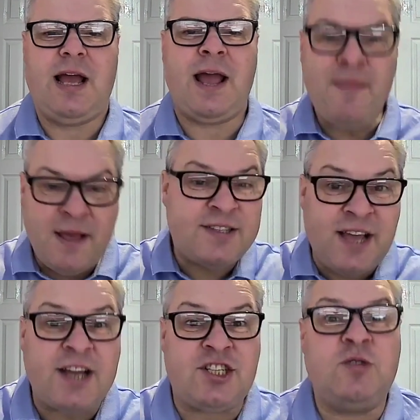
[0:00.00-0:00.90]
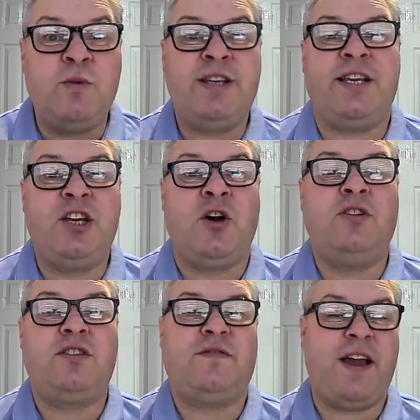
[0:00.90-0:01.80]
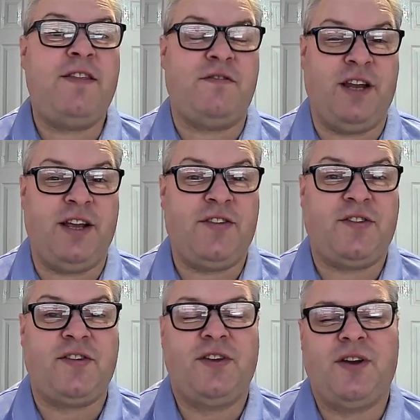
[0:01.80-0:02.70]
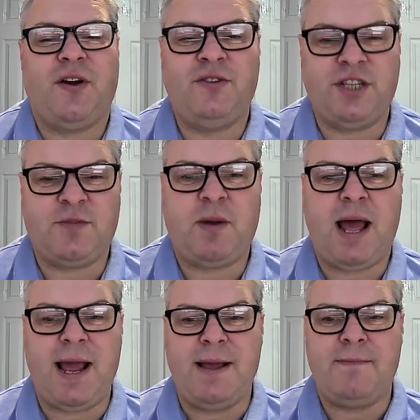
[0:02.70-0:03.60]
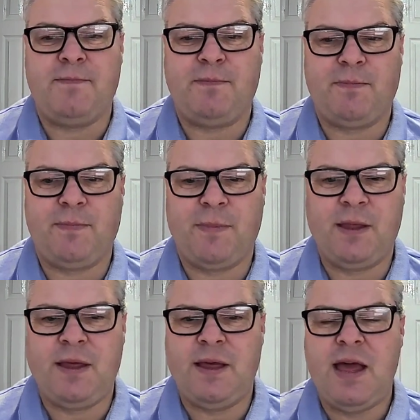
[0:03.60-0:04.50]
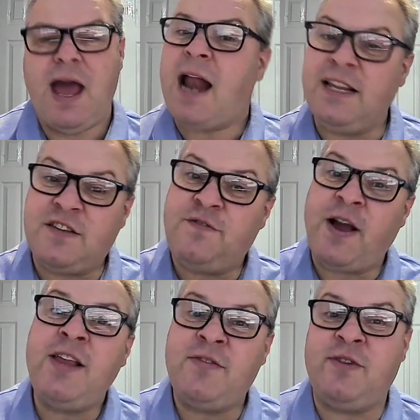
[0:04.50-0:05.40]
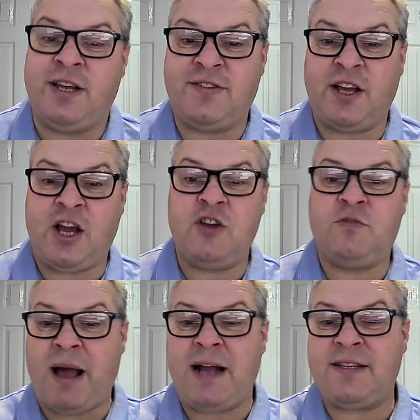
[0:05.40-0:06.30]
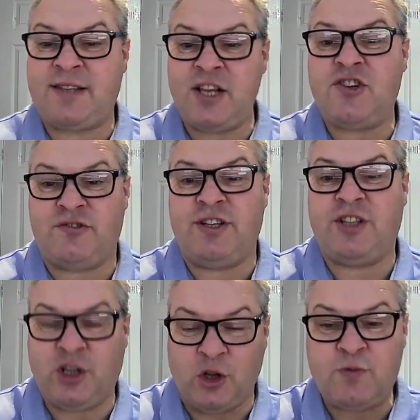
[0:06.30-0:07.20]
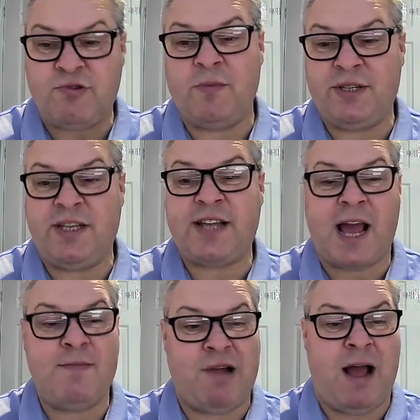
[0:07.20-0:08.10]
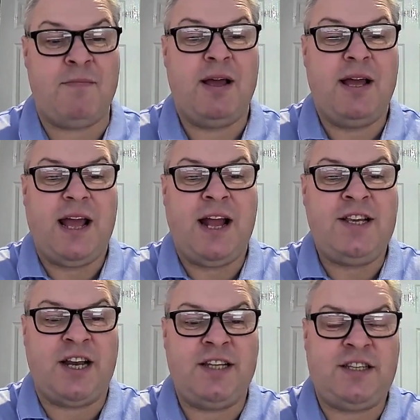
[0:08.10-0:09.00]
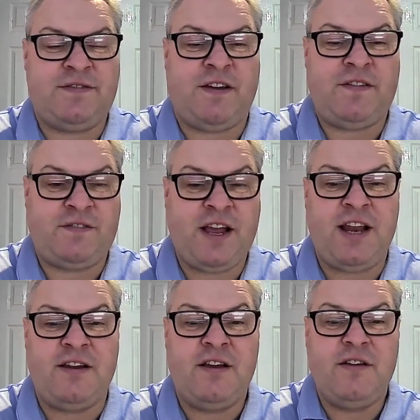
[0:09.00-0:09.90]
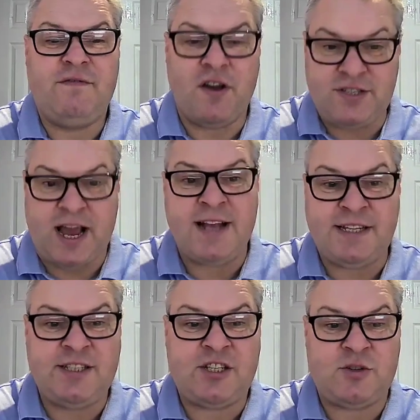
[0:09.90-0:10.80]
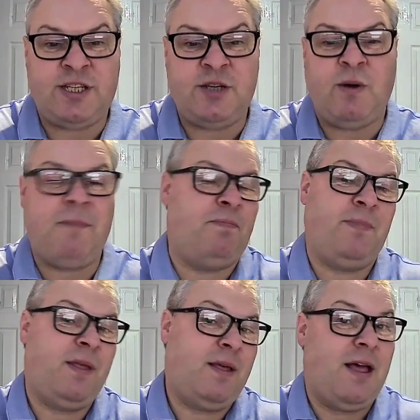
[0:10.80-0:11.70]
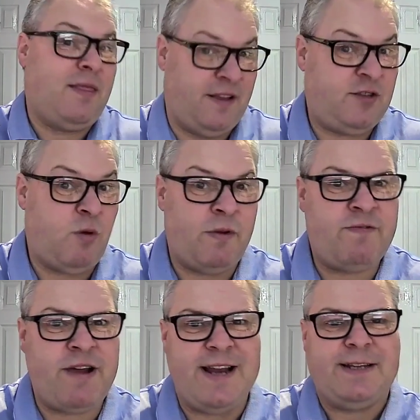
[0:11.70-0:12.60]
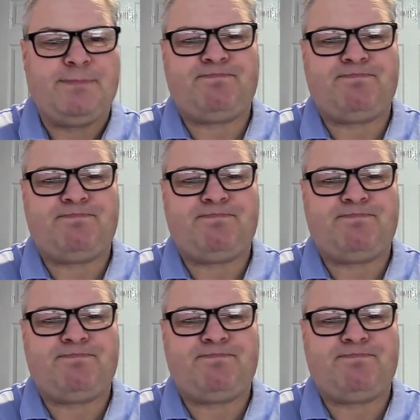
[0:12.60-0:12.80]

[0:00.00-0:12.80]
In this section, we see God's faithfulness on display. And it's faithfulness that goes back centuries to God's promises to Abraham in Genesis 15, verse 18 to 21. This is what we read.